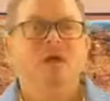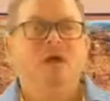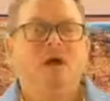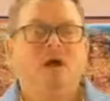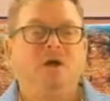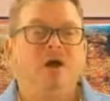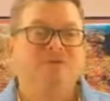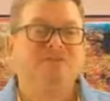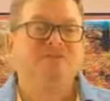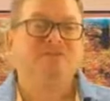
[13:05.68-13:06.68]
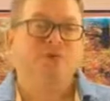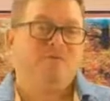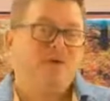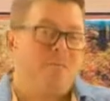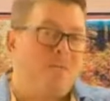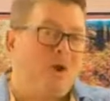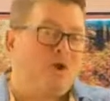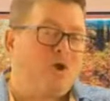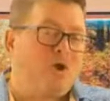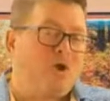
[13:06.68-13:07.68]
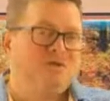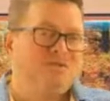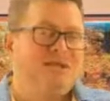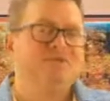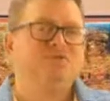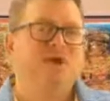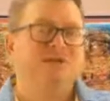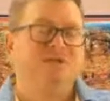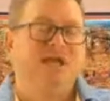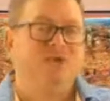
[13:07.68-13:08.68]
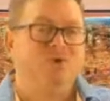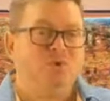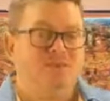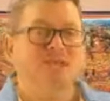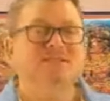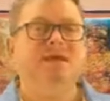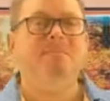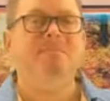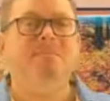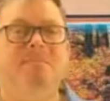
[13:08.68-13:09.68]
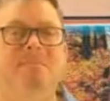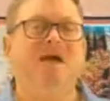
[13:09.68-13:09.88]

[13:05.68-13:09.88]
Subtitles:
conversation. You're having a market share sales strategy, and you need to step back from that